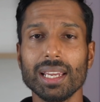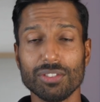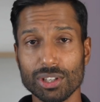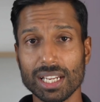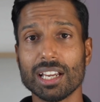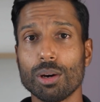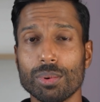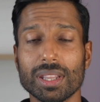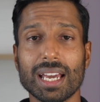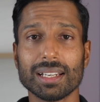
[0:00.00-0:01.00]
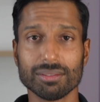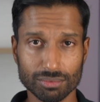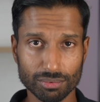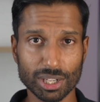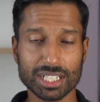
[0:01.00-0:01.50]
If you need help with that,
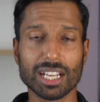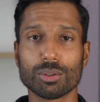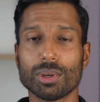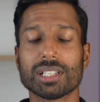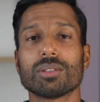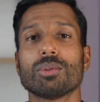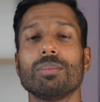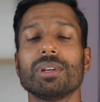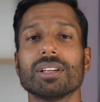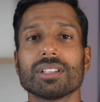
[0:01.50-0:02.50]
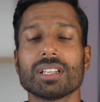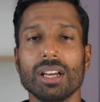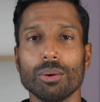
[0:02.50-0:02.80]
reach out to us as well because